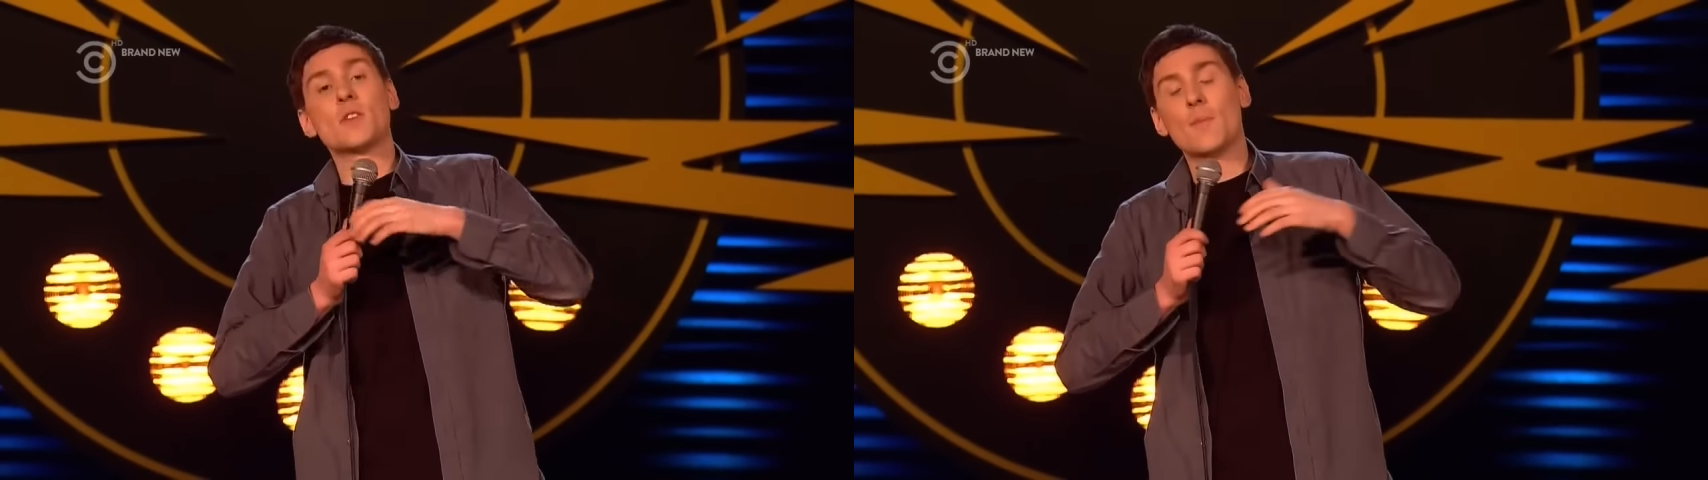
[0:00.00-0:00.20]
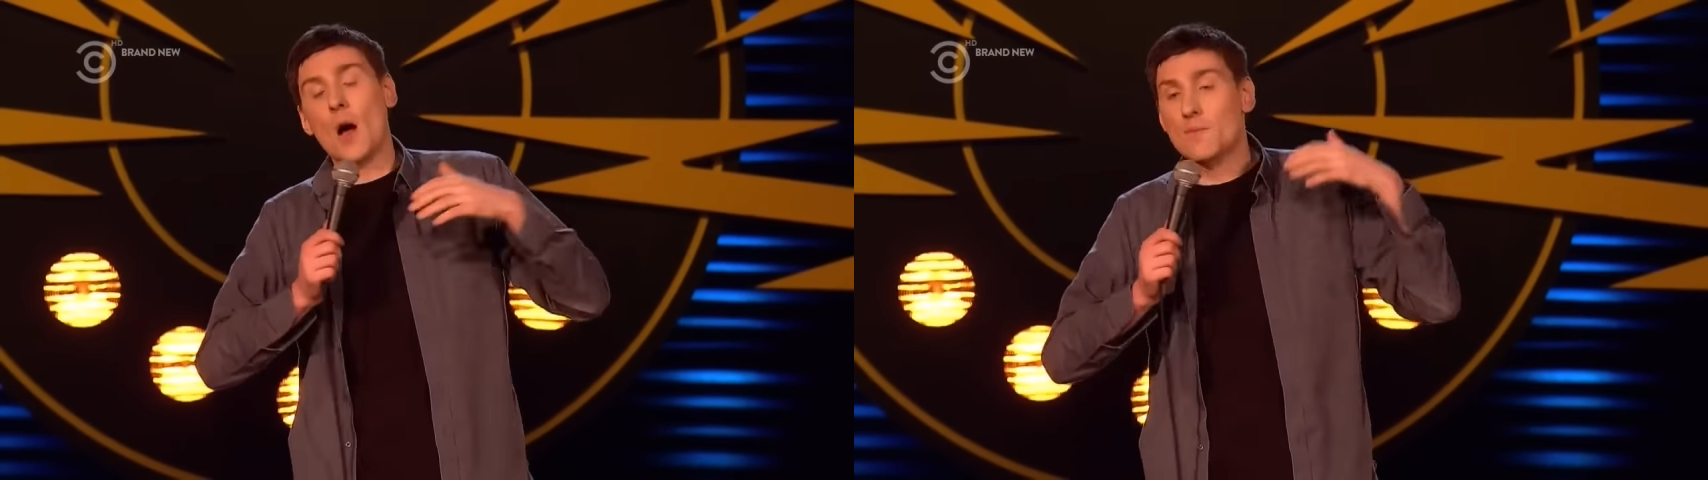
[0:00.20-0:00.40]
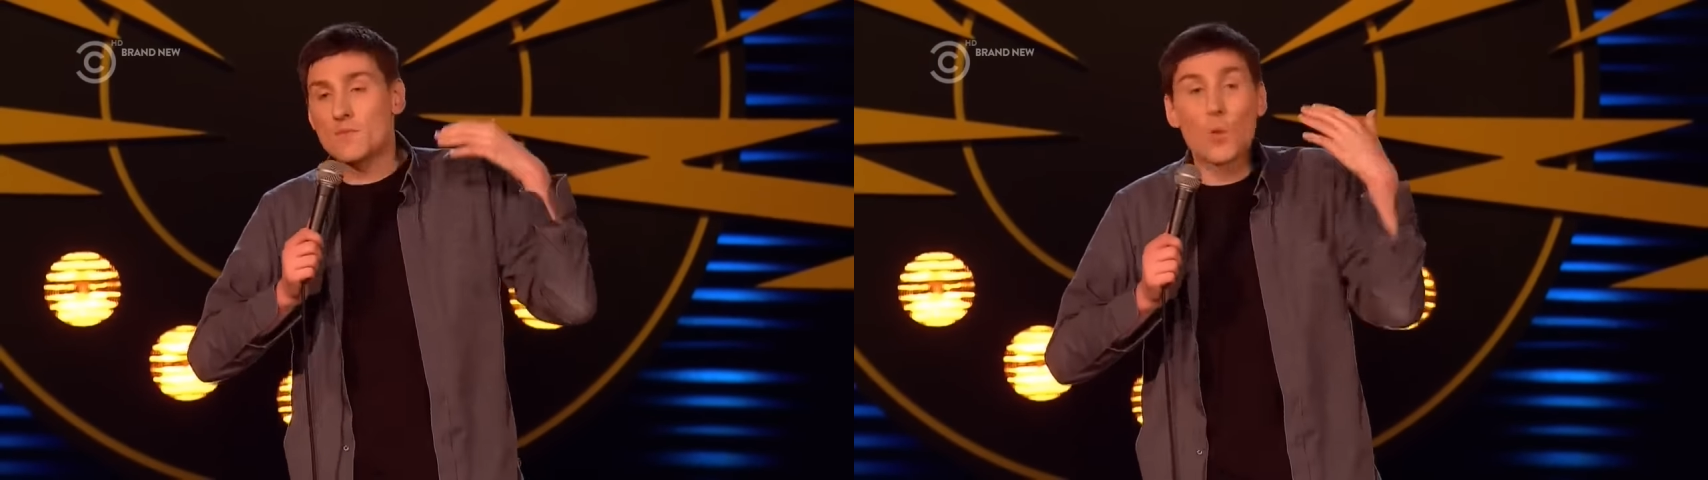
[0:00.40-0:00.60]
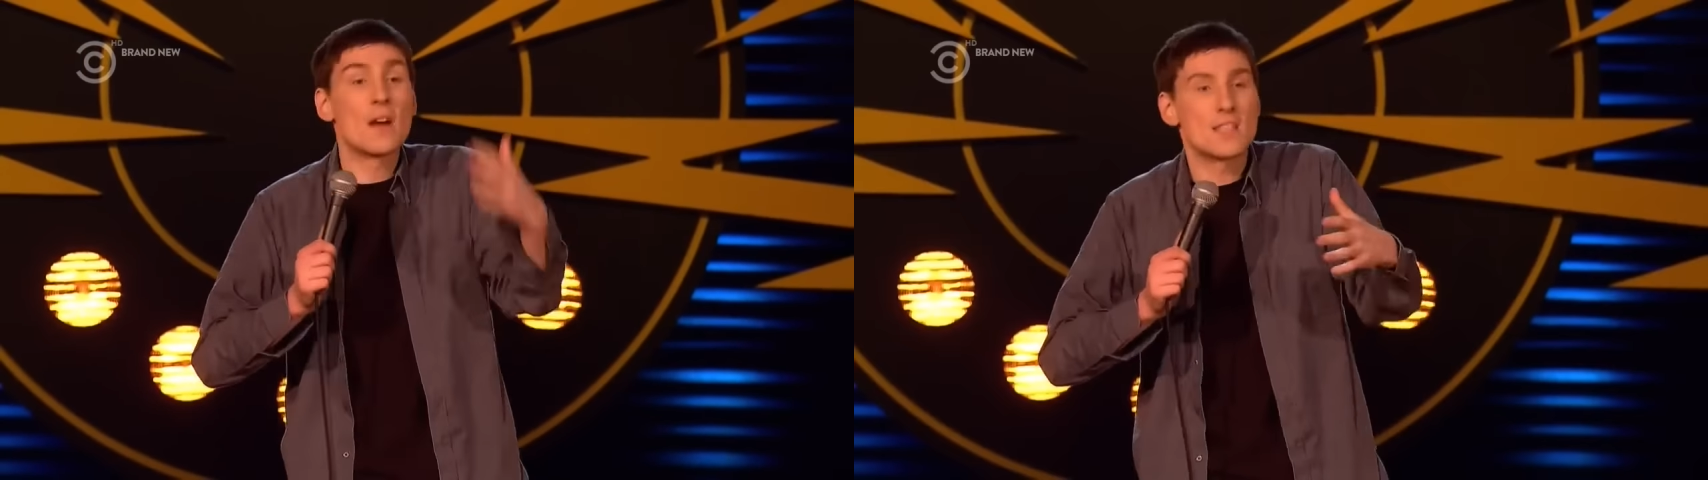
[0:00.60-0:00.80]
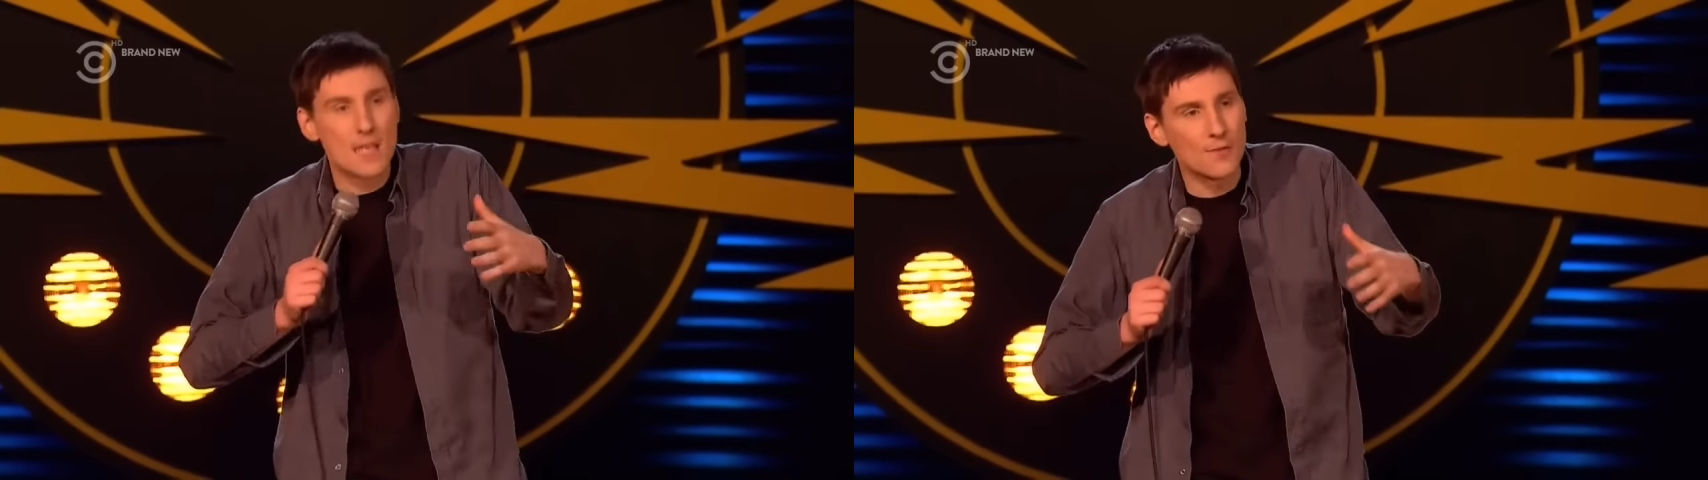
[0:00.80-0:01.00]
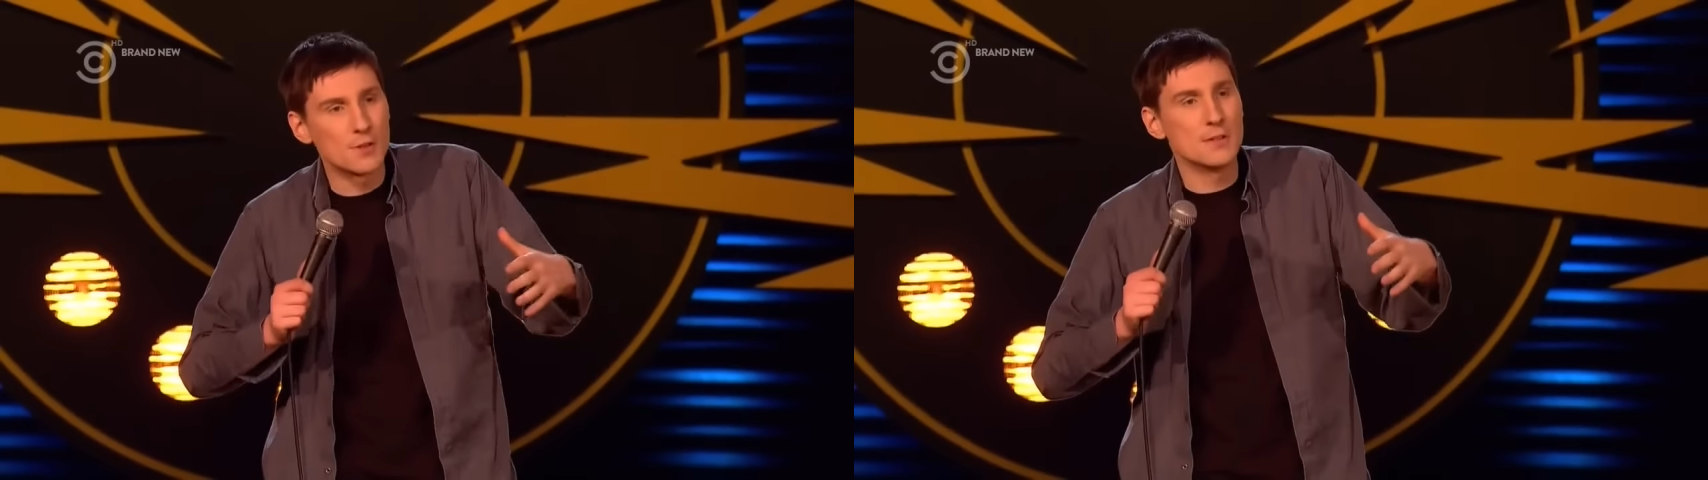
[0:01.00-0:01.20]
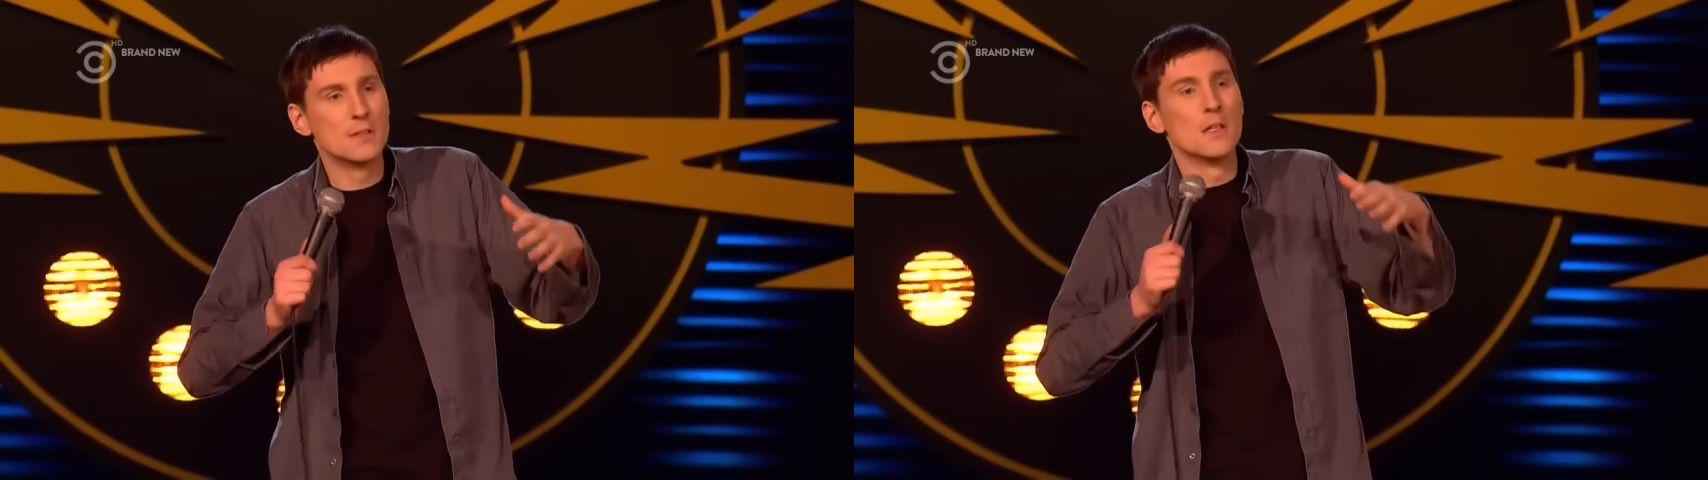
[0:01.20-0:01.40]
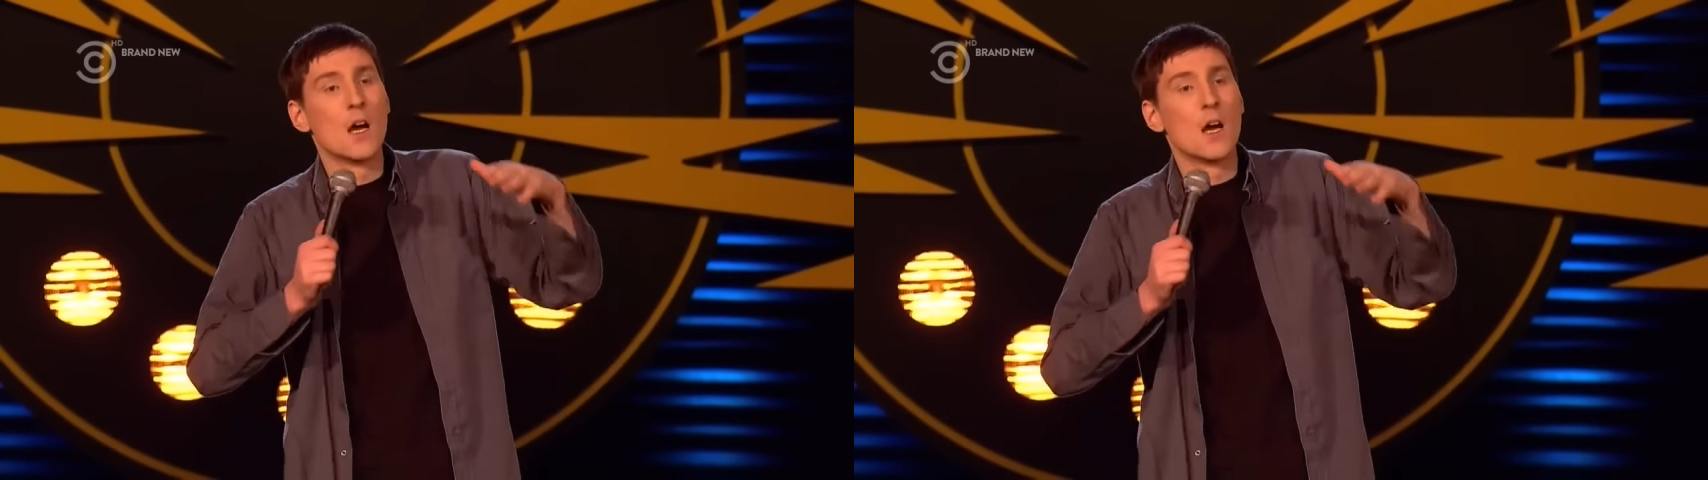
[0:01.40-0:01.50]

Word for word: I'm, I'm 27.